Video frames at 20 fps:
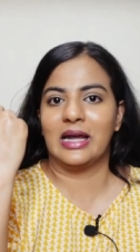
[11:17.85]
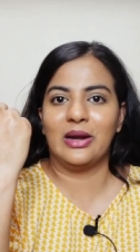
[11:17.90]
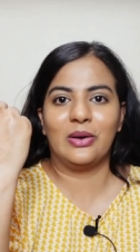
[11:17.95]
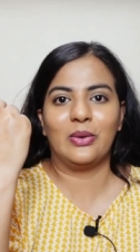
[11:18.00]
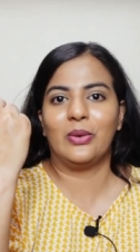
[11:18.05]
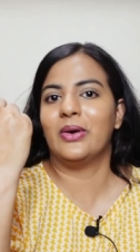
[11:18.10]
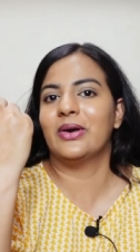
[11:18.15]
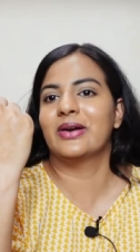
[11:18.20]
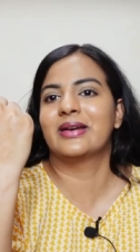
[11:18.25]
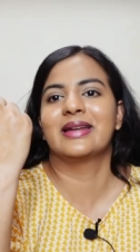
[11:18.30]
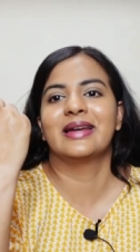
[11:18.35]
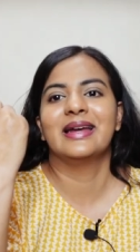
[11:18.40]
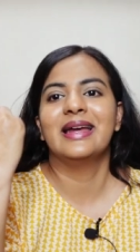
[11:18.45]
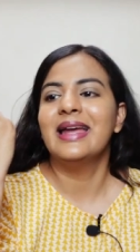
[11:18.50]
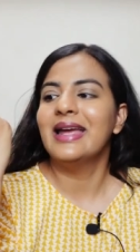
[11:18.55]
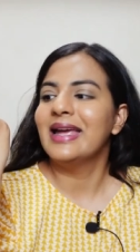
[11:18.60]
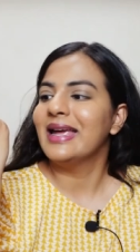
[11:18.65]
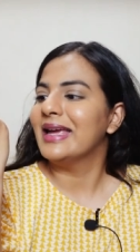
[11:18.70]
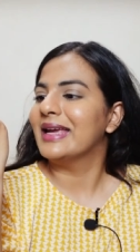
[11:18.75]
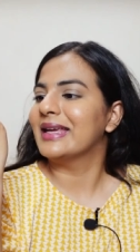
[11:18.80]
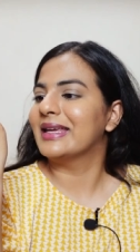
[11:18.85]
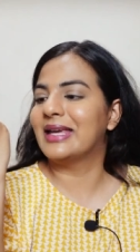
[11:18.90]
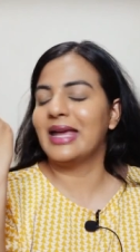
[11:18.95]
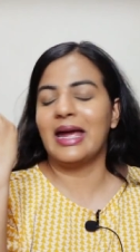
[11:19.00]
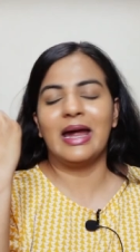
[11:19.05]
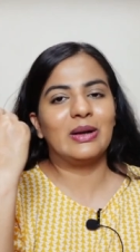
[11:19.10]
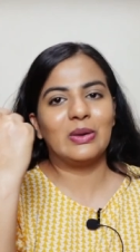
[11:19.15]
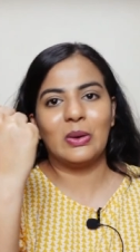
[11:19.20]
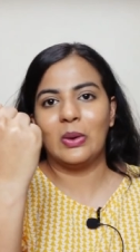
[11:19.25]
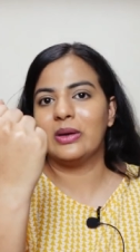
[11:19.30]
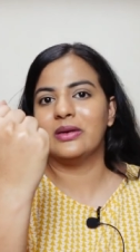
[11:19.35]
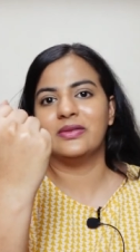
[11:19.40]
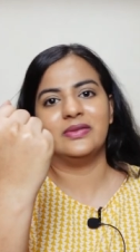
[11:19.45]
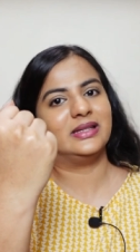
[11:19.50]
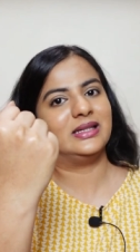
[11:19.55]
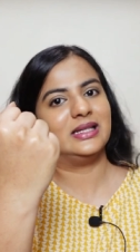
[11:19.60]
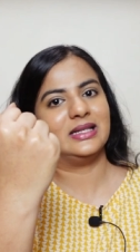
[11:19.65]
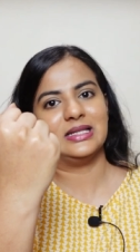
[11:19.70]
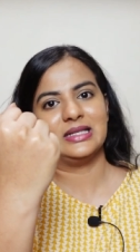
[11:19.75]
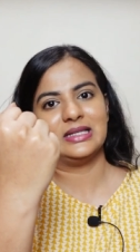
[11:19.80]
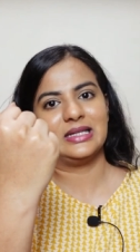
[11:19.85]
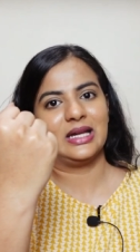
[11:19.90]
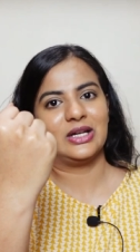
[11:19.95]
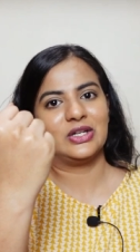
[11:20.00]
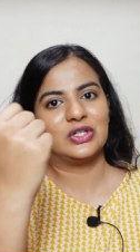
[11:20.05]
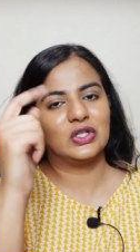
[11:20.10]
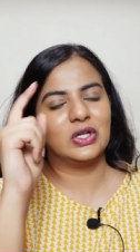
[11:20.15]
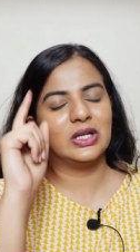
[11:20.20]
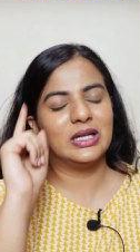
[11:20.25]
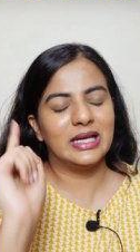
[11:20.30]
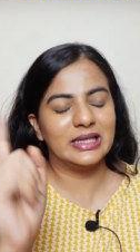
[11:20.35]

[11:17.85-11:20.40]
cannot get on with this texture.